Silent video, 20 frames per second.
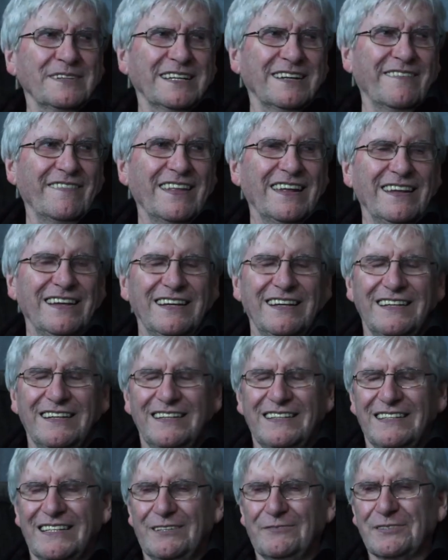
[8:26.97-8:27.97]
mean,
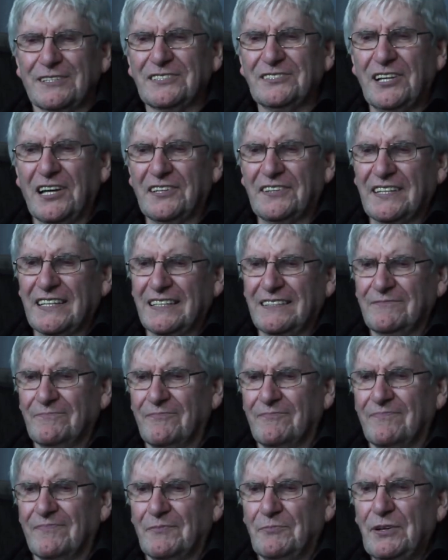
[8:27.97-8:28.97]
there was nothing,
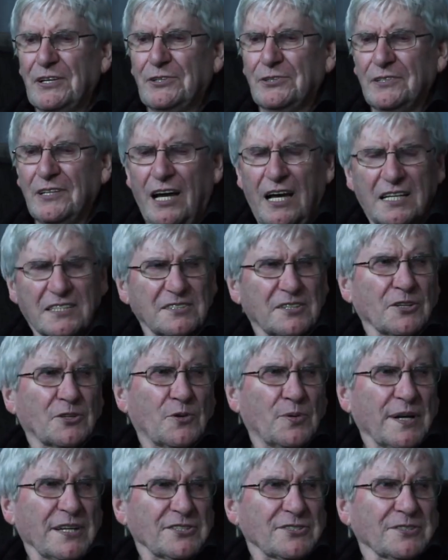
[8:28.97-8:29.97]
we couldn't ask a
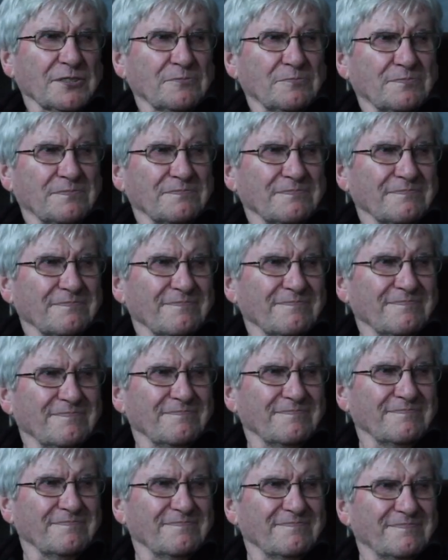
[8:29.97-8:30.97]
question
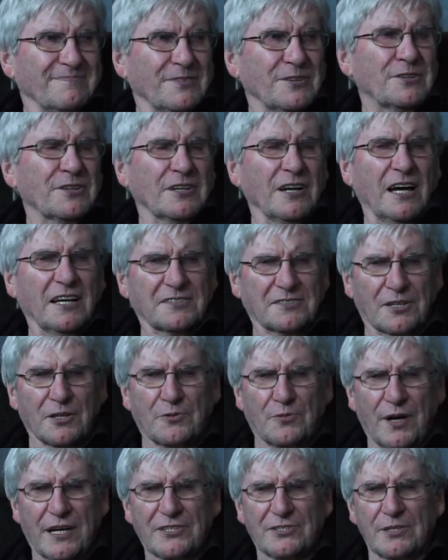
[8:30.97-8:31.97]
you could ask a
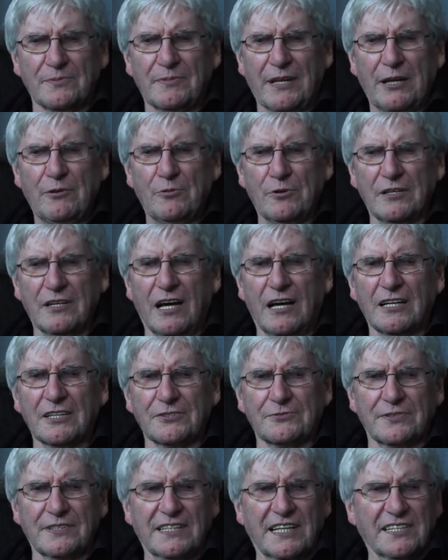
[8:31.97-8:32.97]
question, but they wouldn't
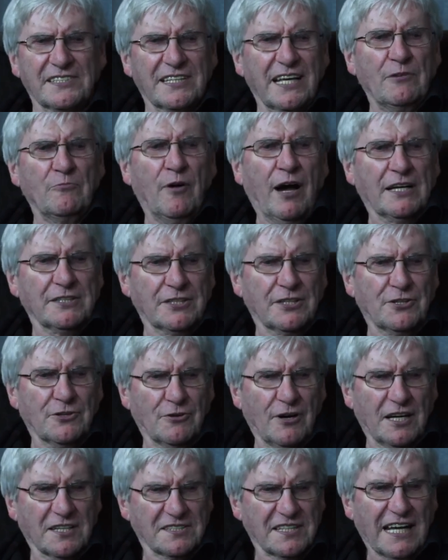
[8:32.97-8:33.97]
answer it. They say, Why did
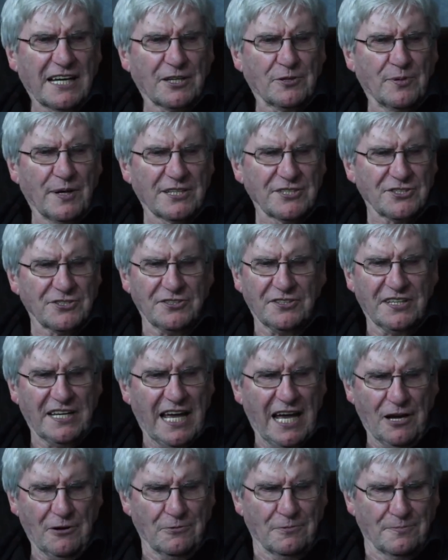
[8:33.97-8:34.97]
you ask that question
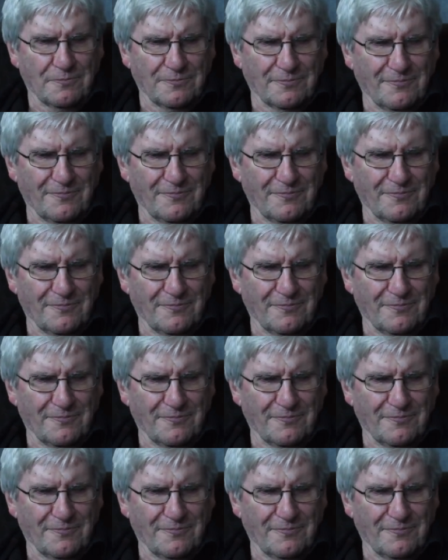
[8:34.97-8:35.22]
now?